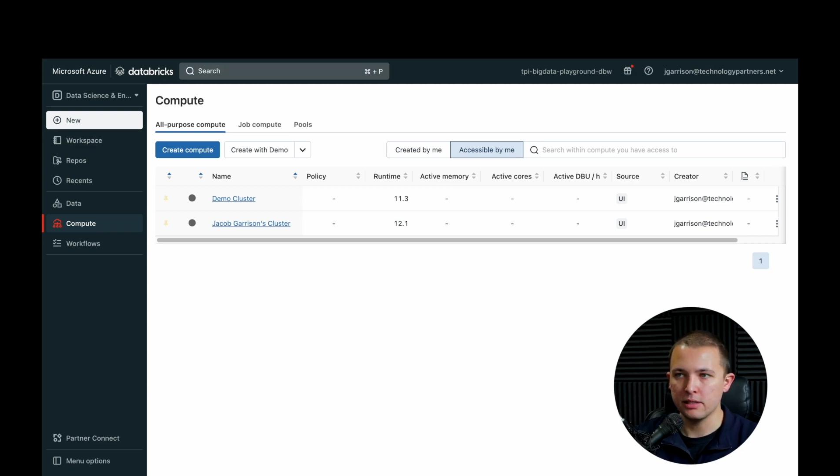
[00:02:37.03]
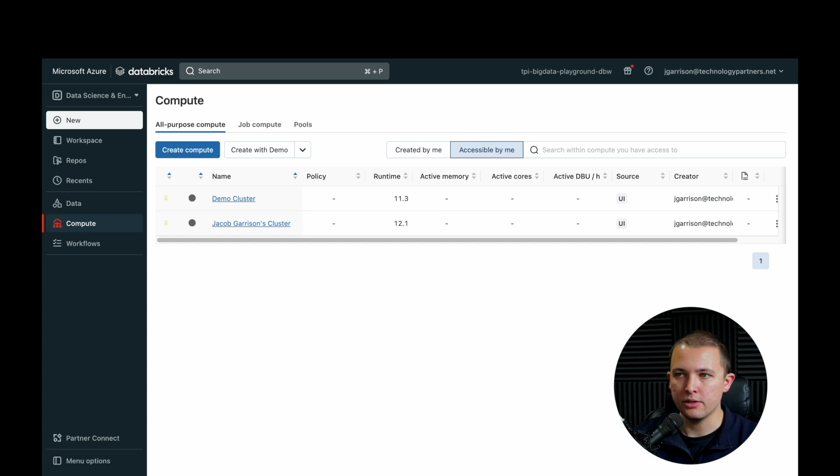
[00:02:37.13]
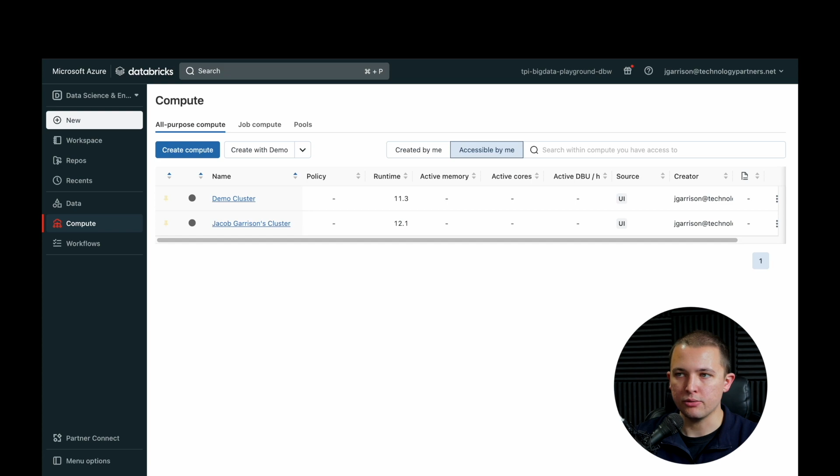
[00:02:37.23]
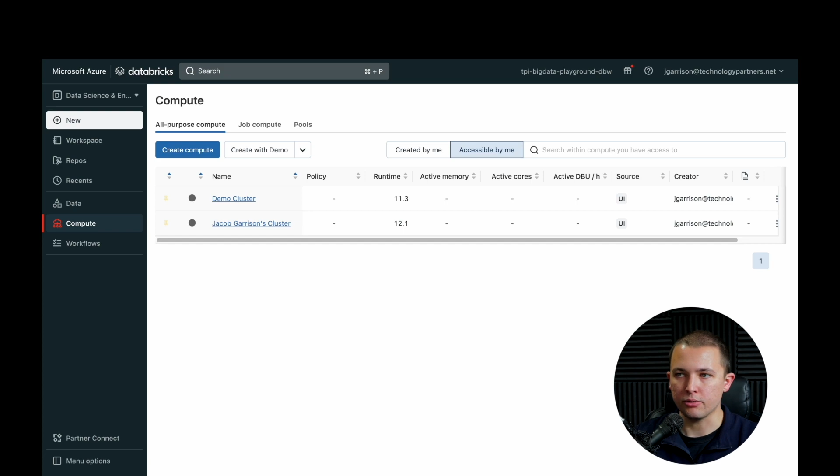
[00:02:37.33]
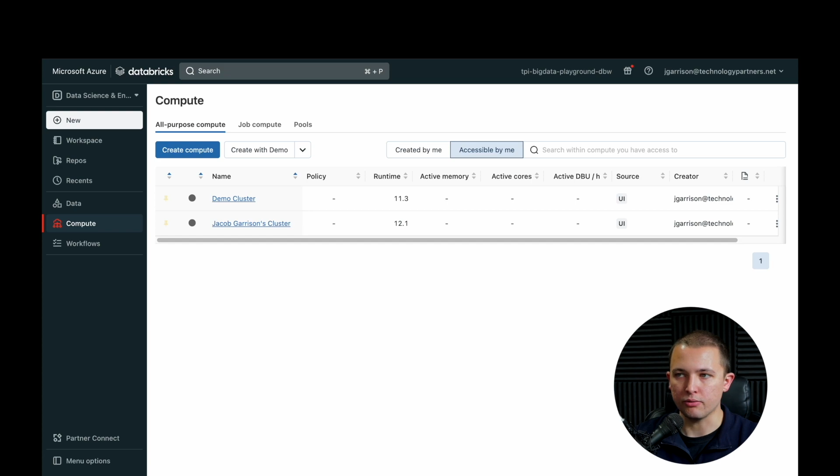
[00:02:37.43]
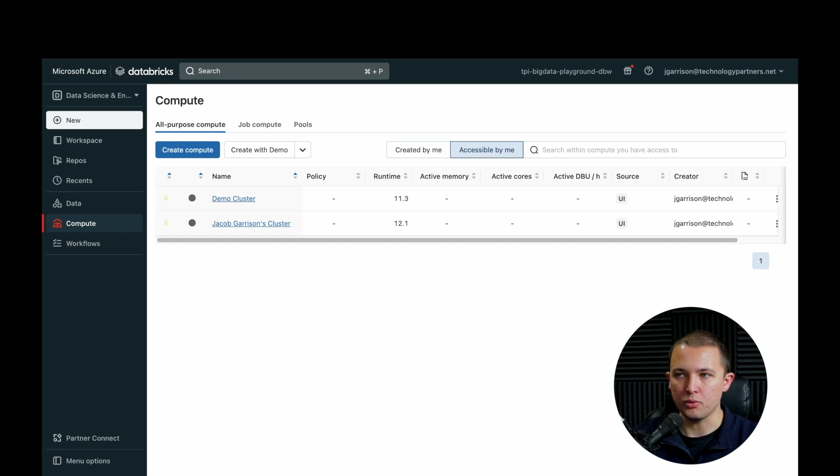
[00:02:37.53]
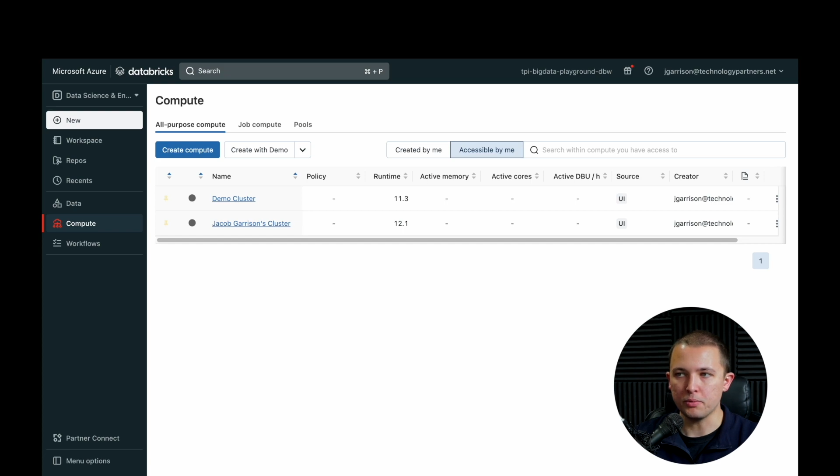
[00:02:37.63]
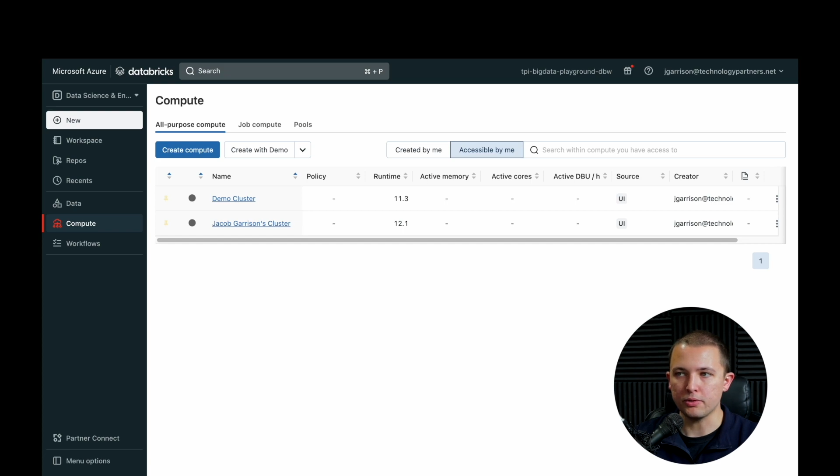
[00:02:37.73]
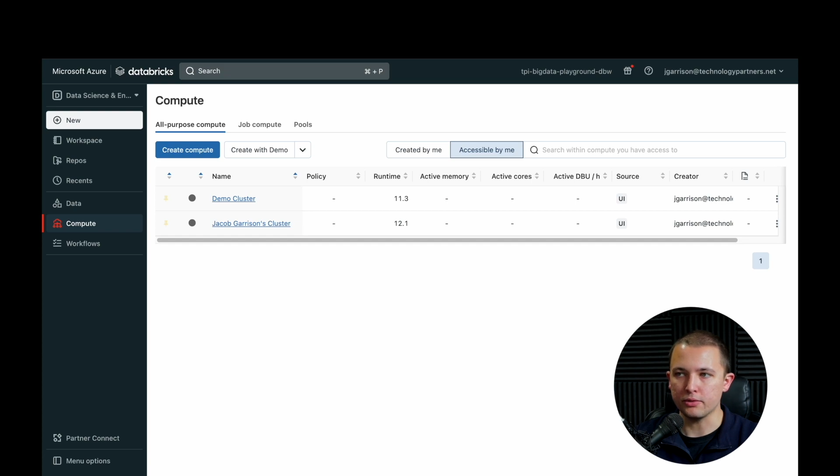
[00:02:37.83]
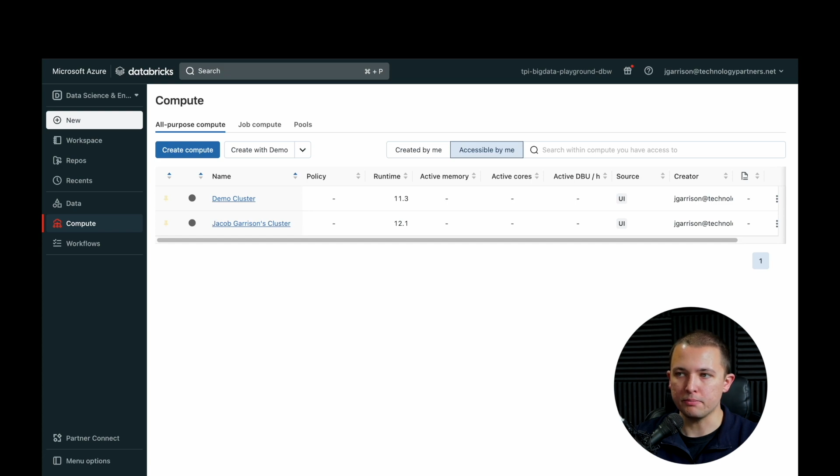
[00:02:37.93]
your group or
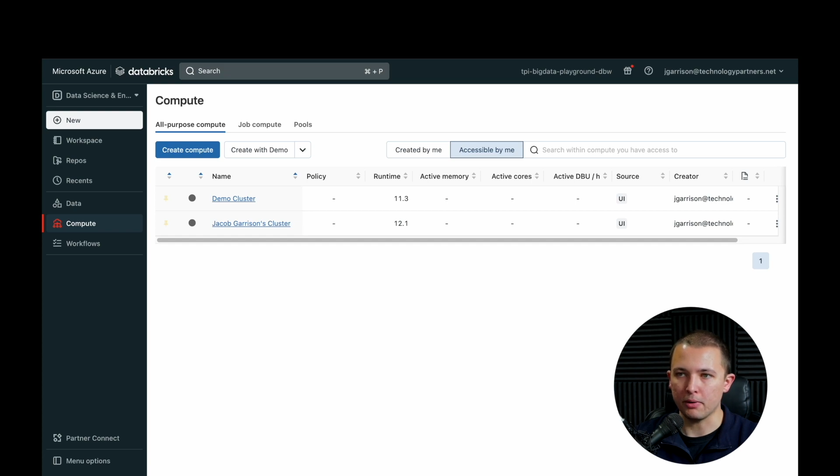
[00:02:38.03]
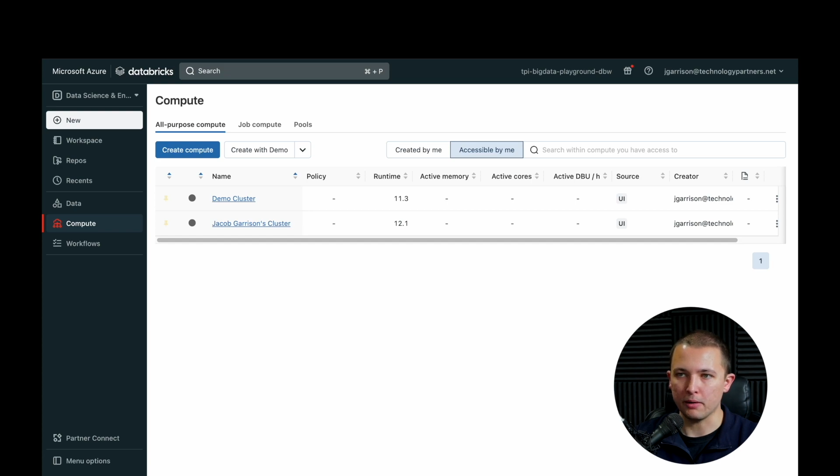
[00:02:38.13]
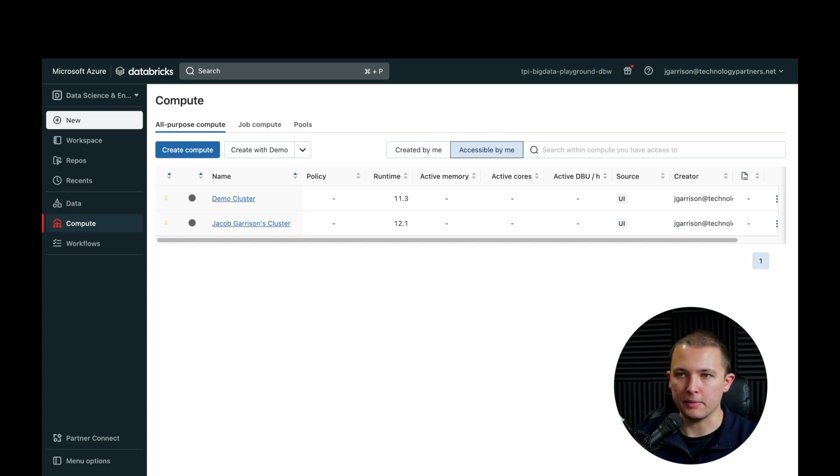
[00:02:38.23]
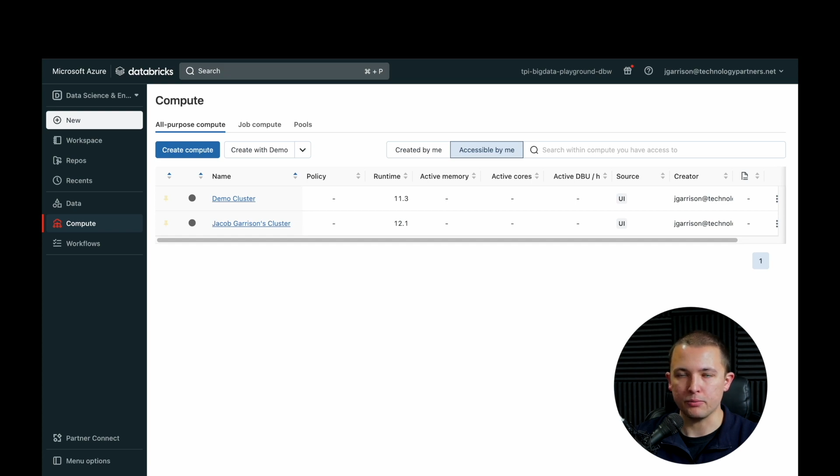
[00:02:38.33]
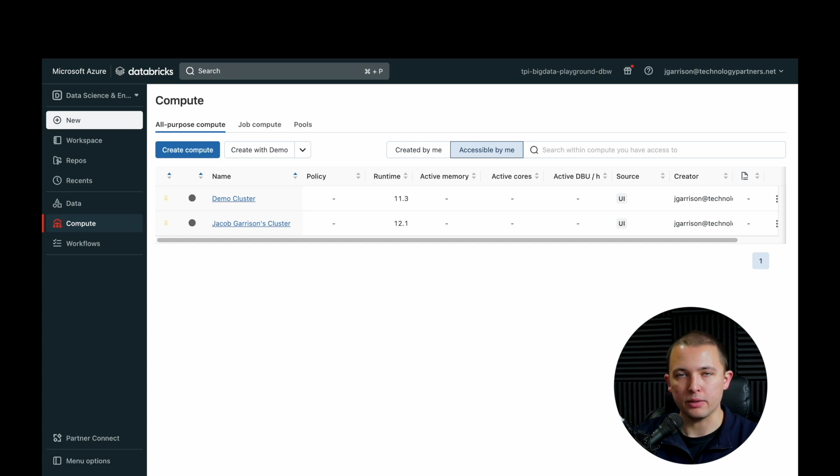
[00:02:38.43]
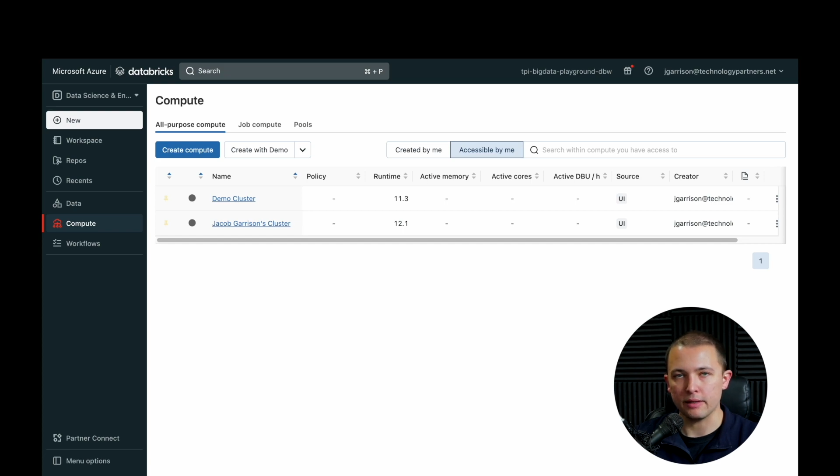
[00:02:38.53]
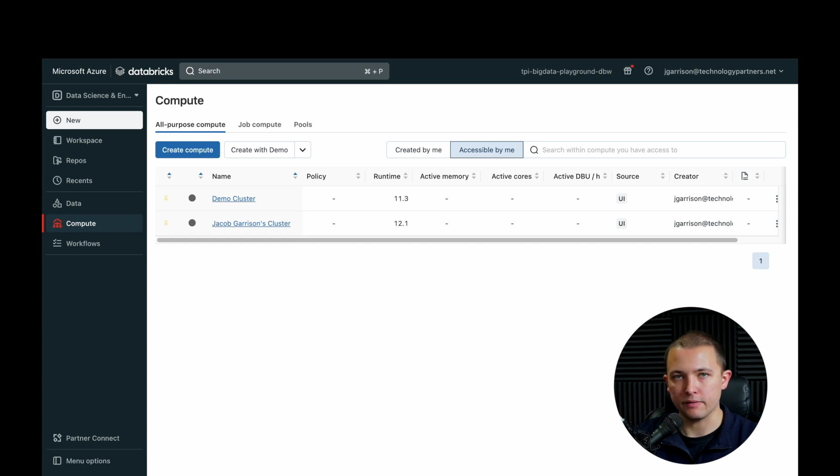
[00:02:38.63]
your department will have